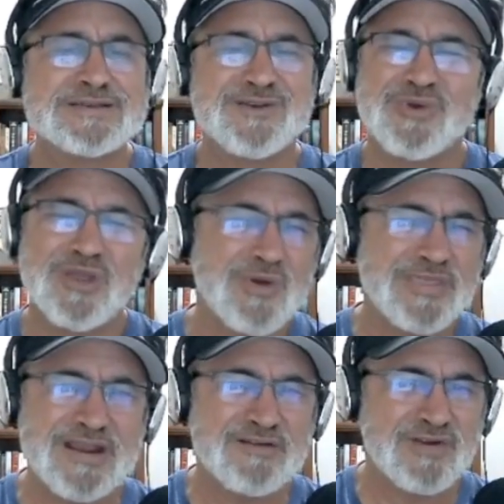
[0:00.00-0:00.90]
So he really
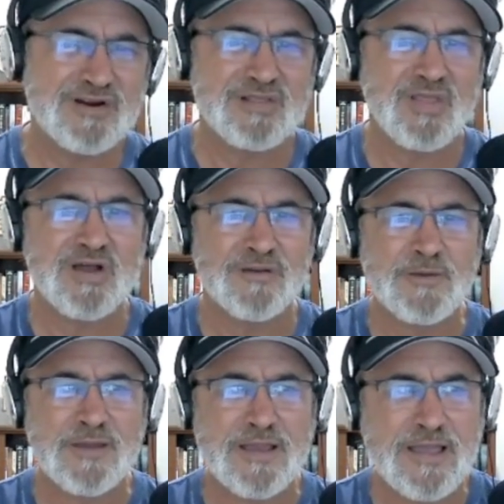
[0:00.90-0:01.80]
wasn't there very
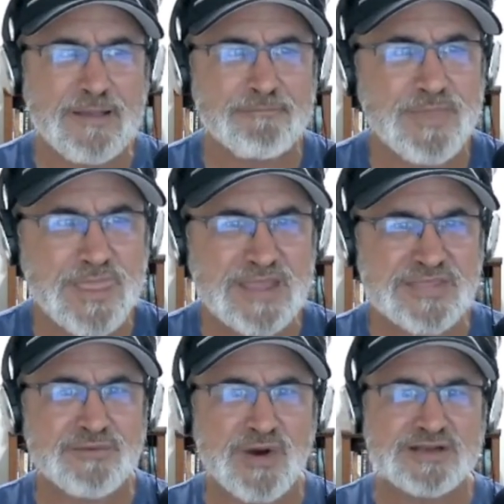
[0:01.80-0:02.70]
long at
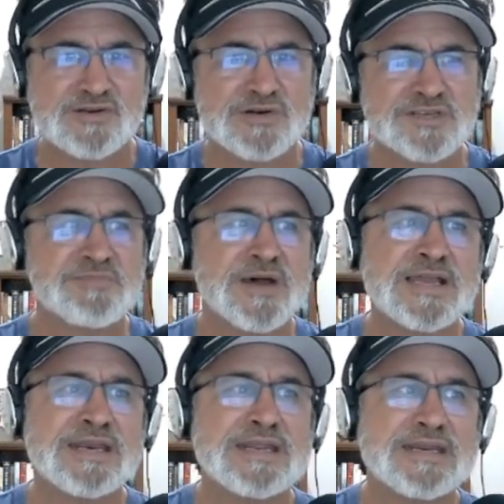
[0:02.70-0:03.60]
that right guard
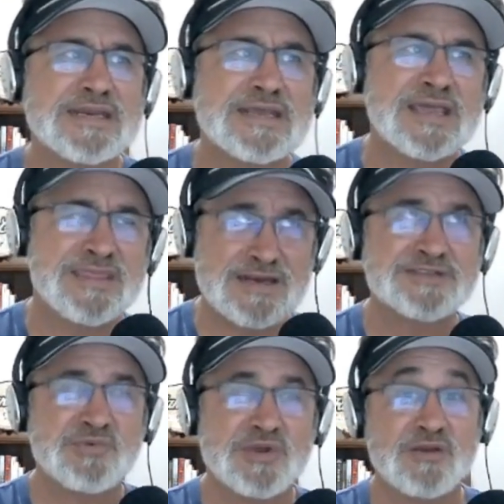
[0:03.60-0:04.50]
spot. I think
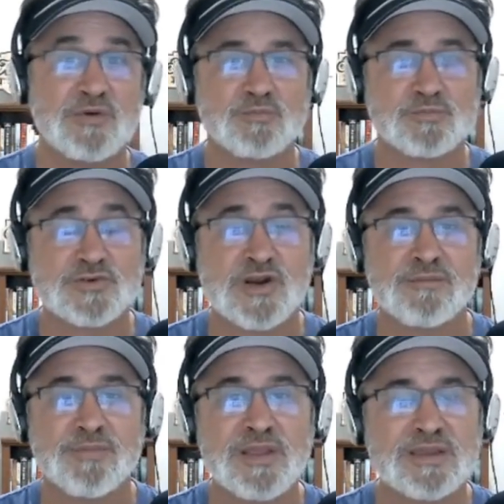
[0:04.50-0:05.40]
that's where they were trying
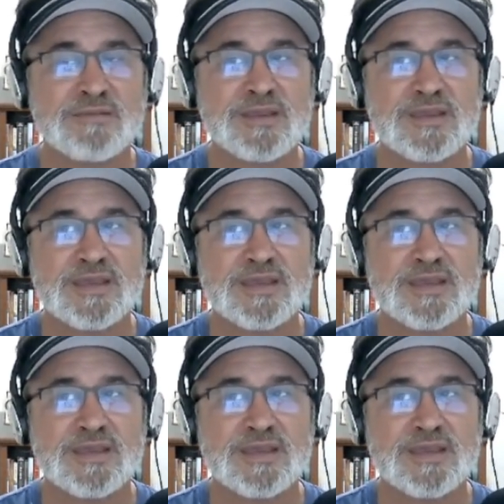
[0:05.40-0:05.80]
to play him.